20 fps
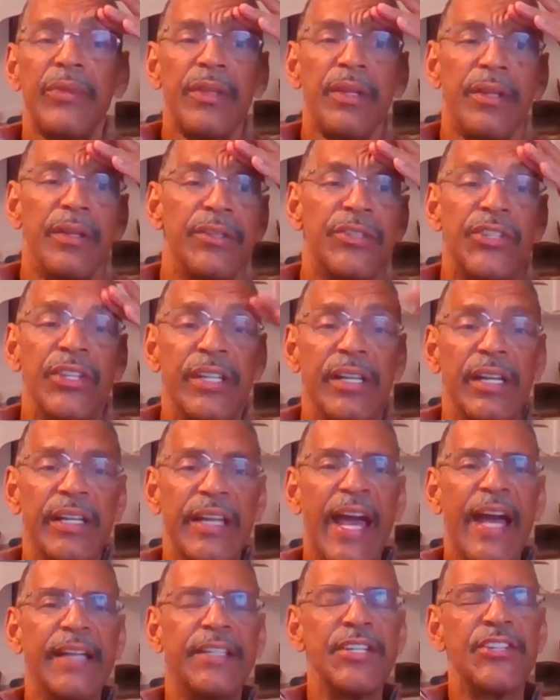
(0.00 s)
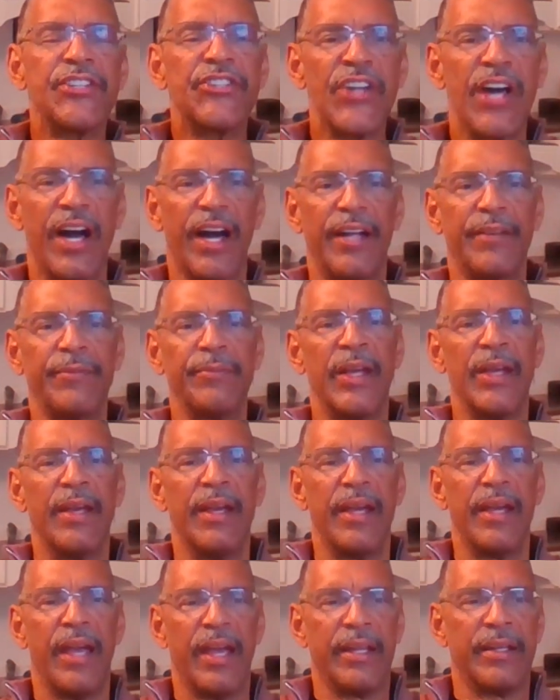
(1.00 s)
She done had the son.
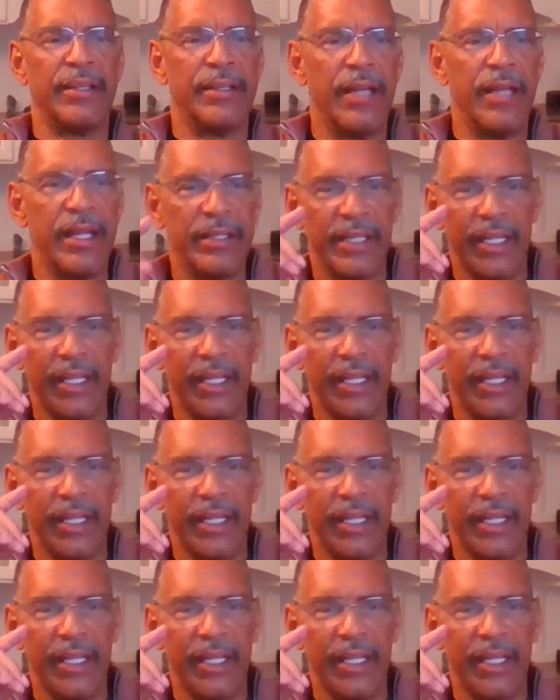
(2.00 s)
And the